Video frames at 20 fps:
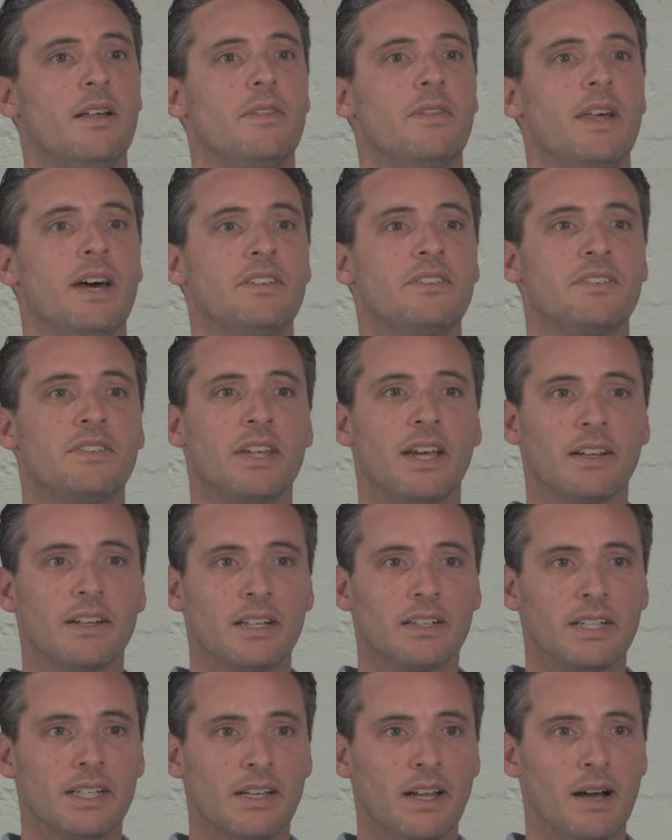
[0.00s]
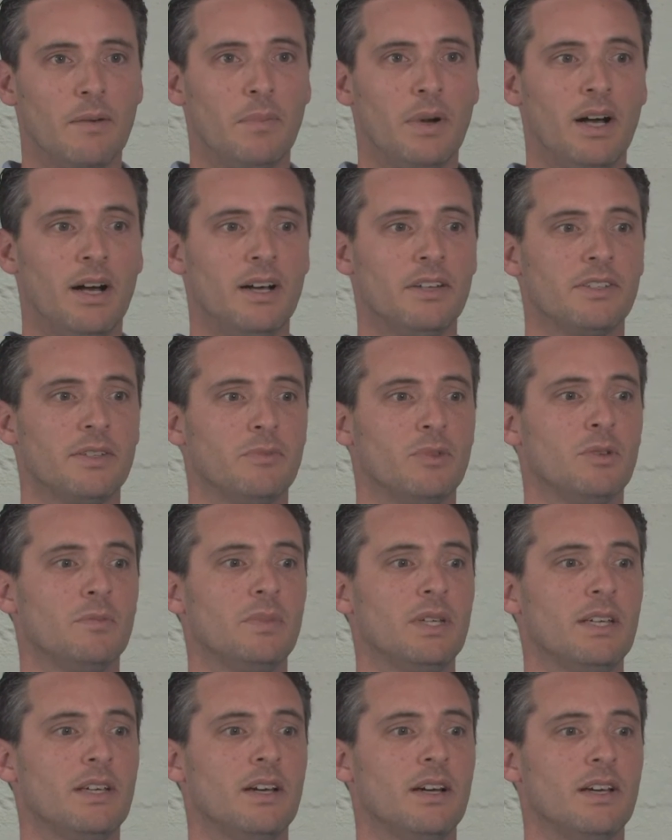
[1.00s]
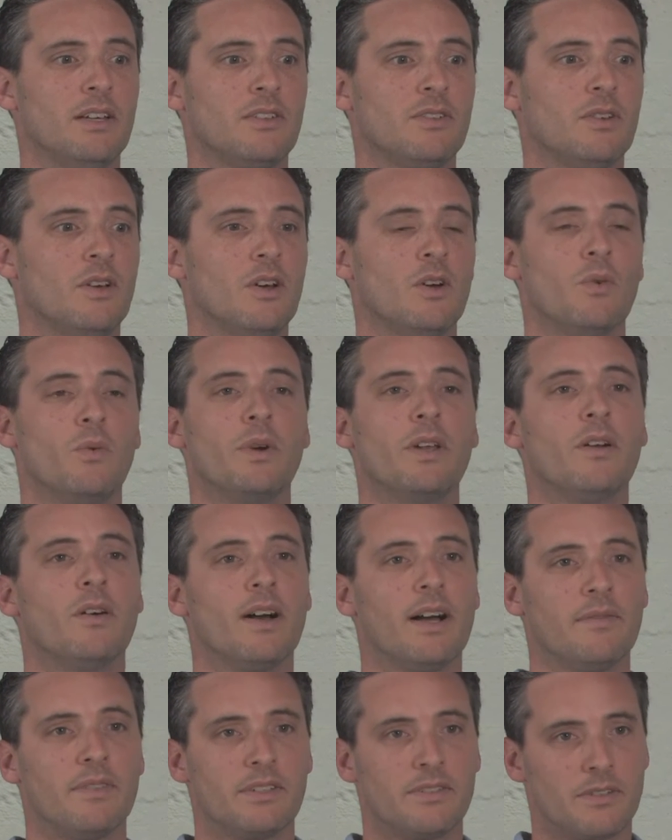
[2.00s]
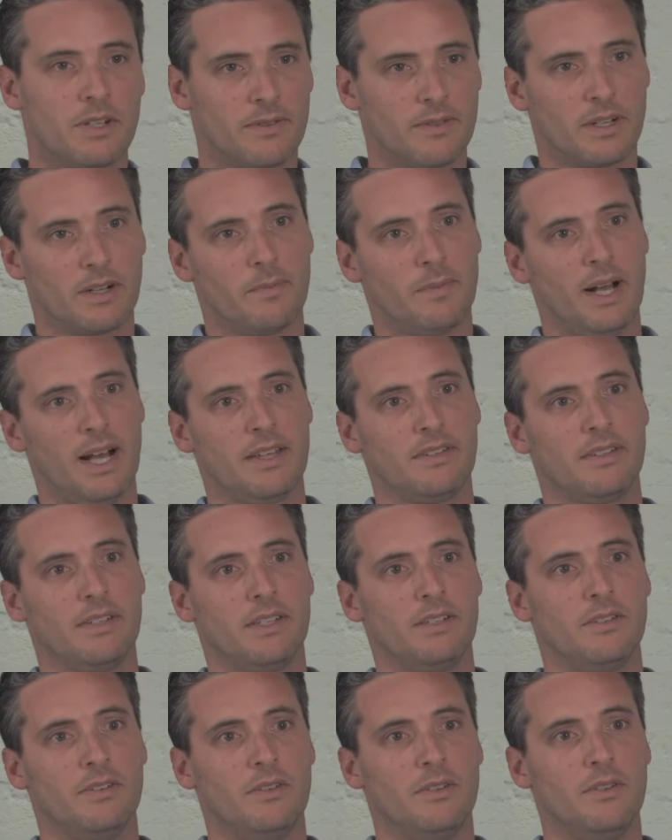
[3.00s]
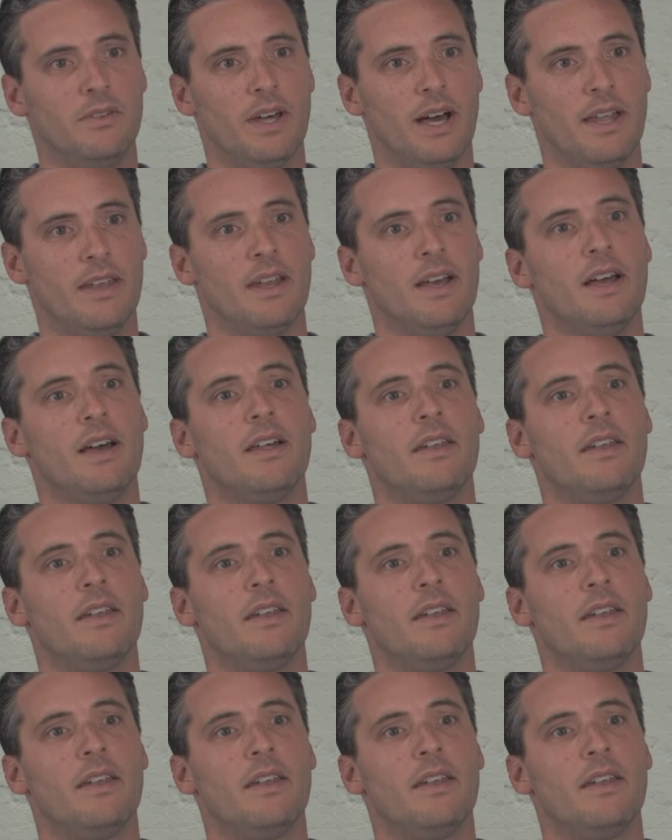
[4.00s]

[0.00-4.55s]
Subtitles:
that's technically not possible because we don't have the server capacity to do that.